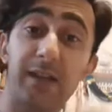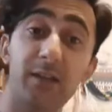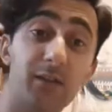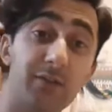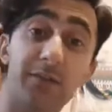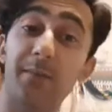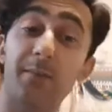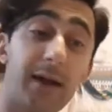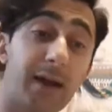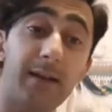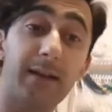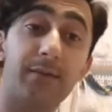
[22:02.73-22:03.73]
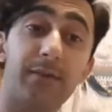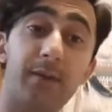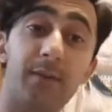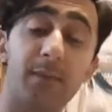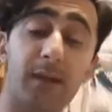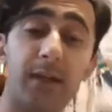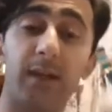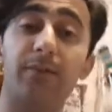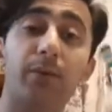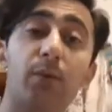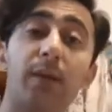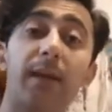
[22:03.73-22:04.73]
use them, I love them. And
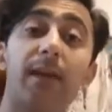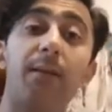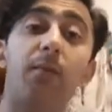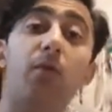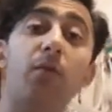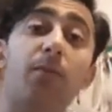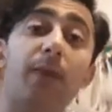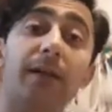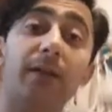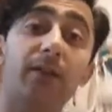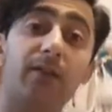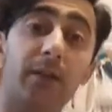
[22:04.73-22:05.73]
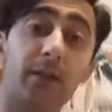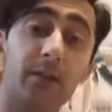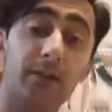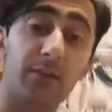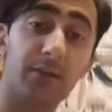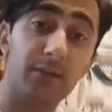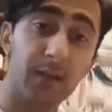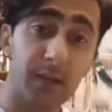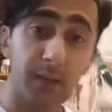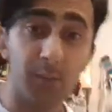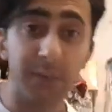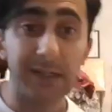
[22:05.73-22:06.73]
if you want to hear more about these fragrances,
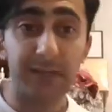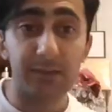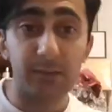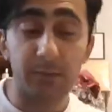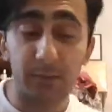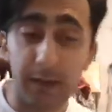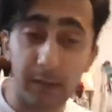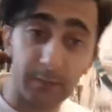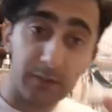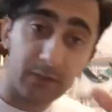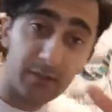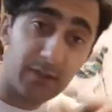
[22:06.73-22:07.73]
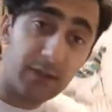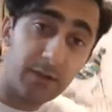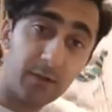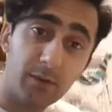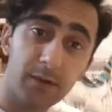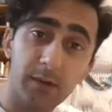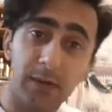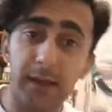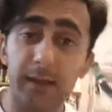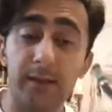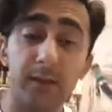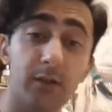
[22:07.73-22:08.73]
please subscribe to this channel.
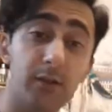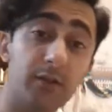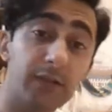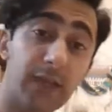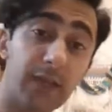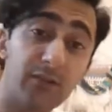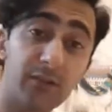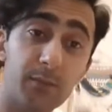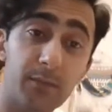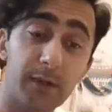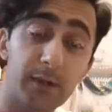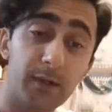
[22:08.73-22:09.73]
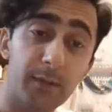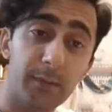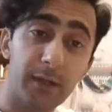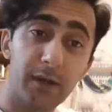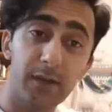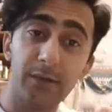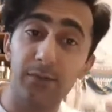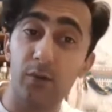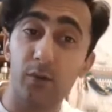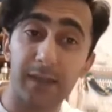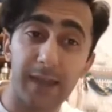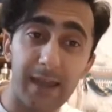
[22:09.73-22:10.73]
Hit the notification bell if
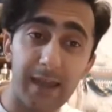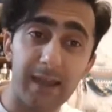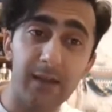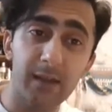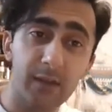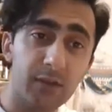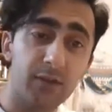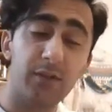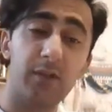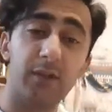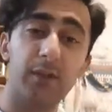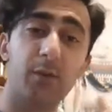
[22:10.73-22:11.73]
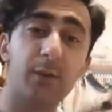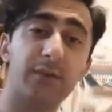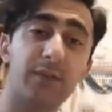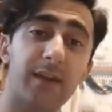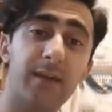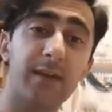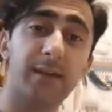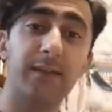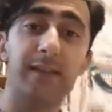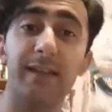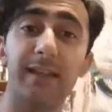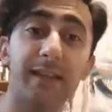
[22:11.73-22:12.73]
you can, so you can always get
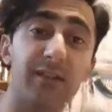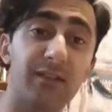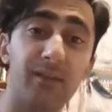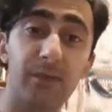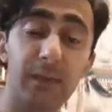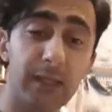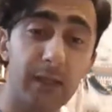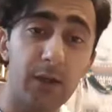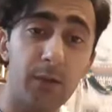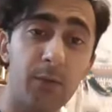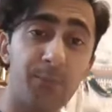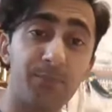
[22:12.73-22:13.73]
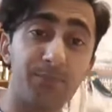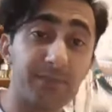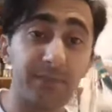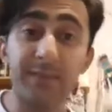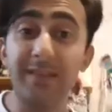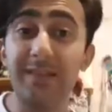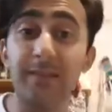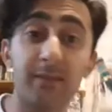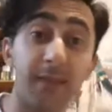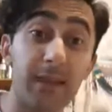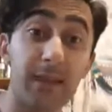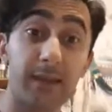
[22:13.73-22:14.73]
the latest video.
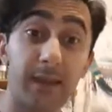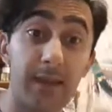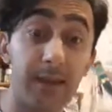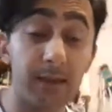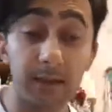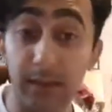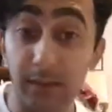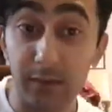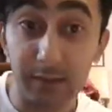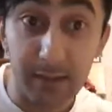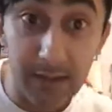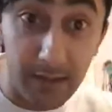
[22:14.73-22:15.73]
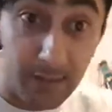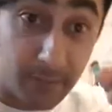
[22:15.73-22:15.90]
Take care and stay